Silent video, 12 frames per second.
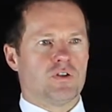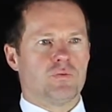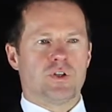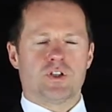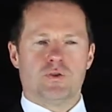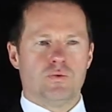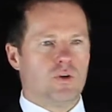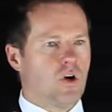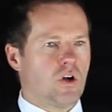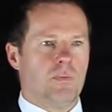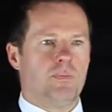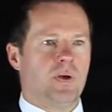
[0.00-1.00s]
which do not
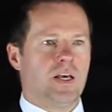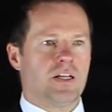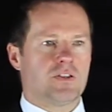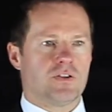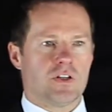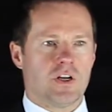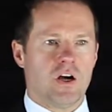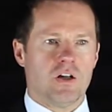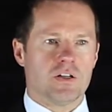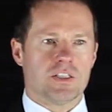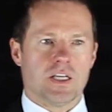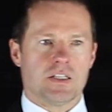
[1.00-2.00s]
compare to the Gala
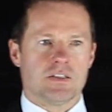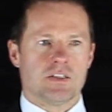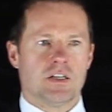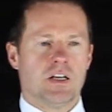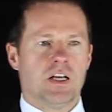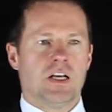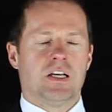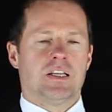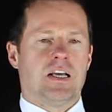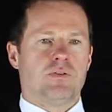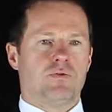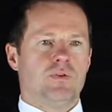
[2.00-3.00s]
Tent.
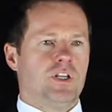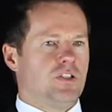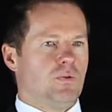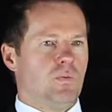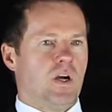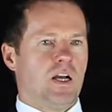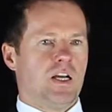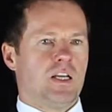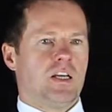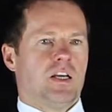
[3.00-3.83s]
Now, the reason why